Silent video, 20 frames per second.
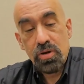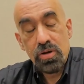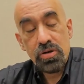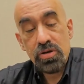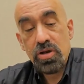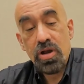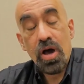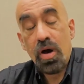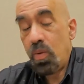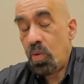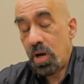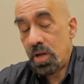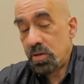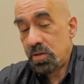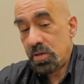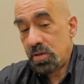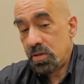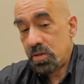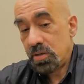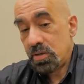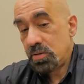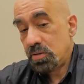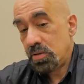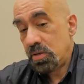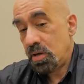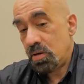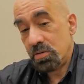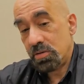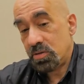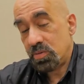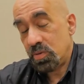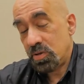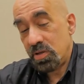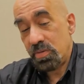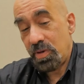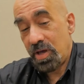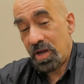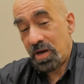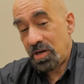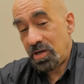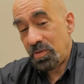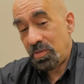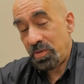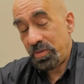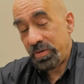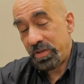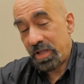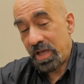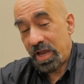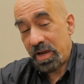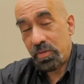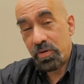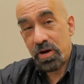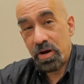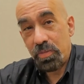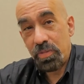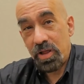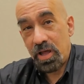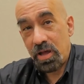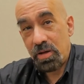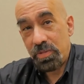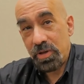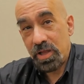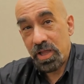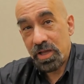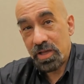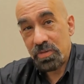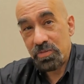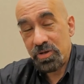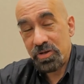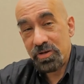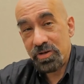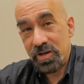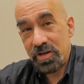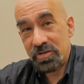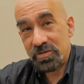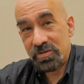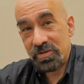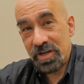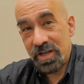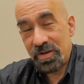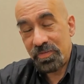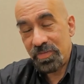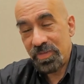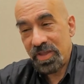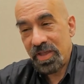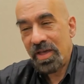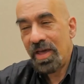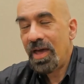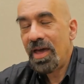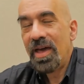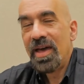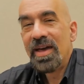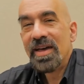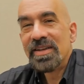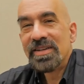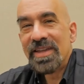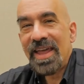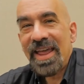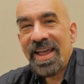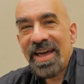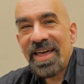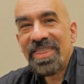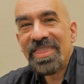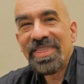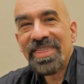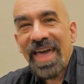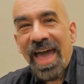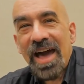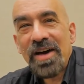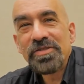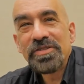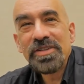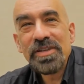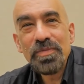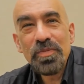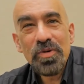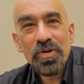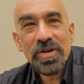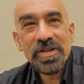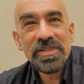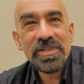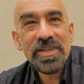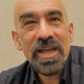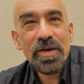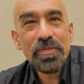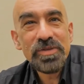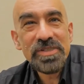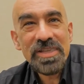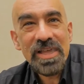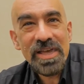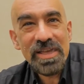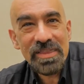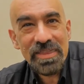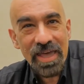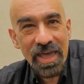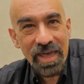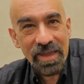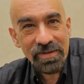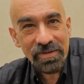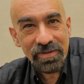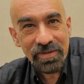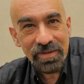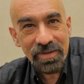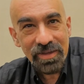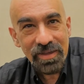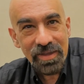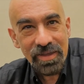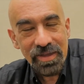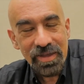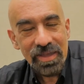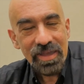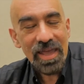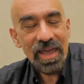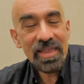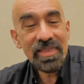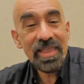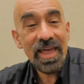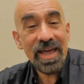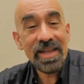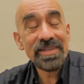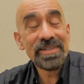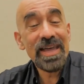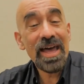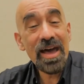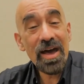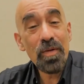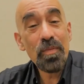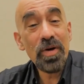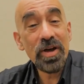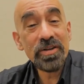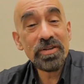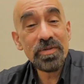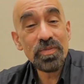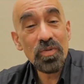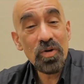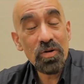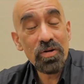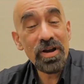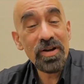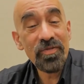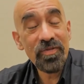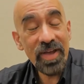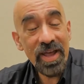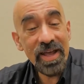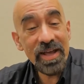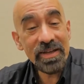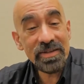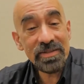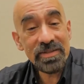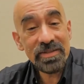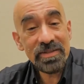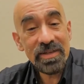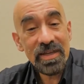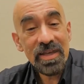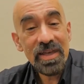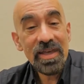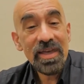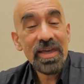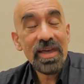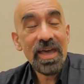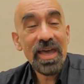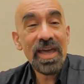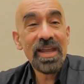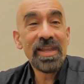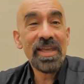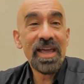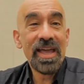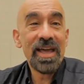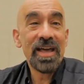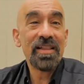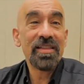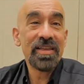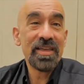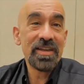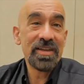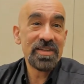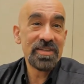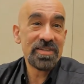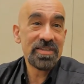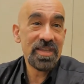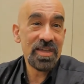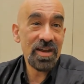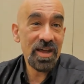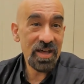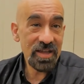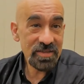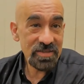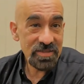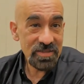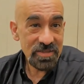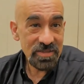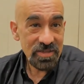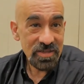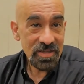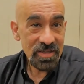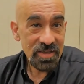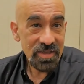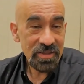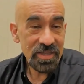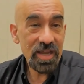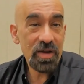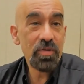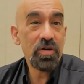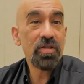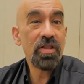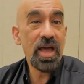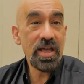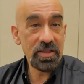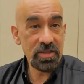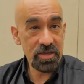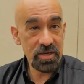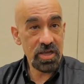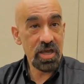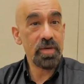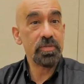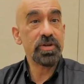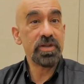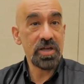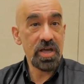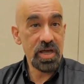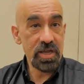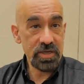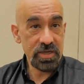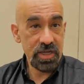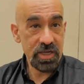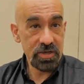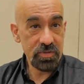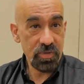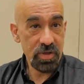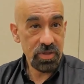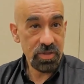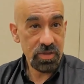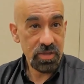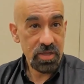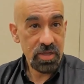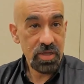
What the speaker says: no one knows what humanity will be like, what our planet will be like a million years from now. Take 1,000 more steps like that, and that's how much more advanced any alien is than us that we're likely to come into contact with.